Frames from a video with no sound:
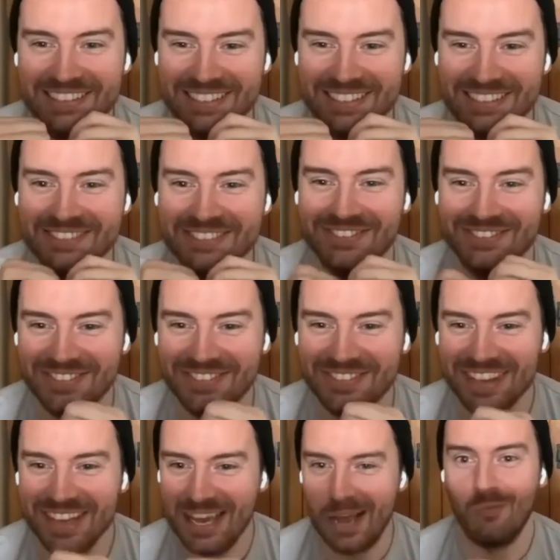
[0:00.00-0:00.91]
awesome
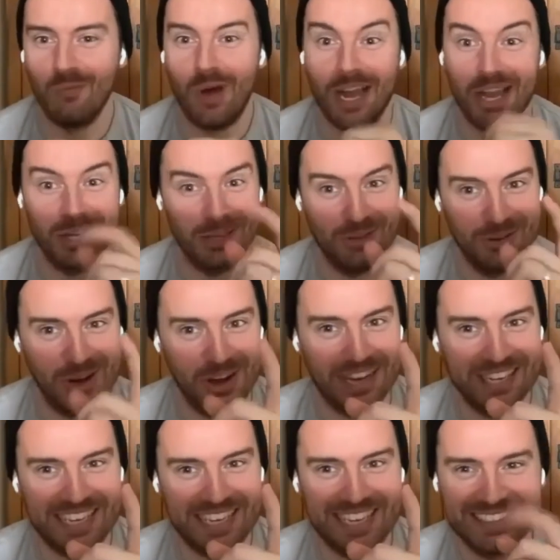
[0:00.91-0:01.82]
and why are
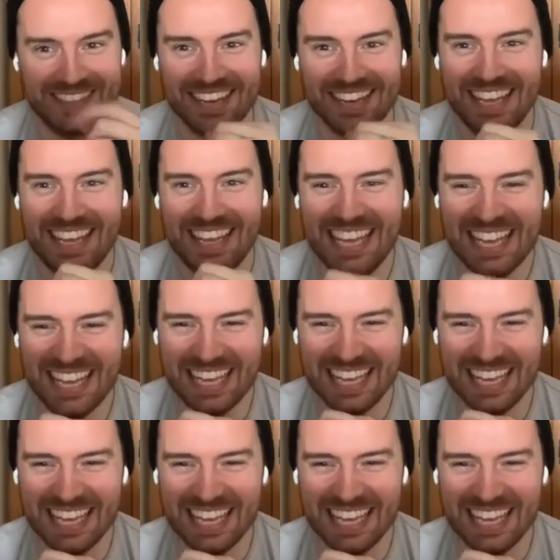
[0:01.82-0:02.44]
you not a dancer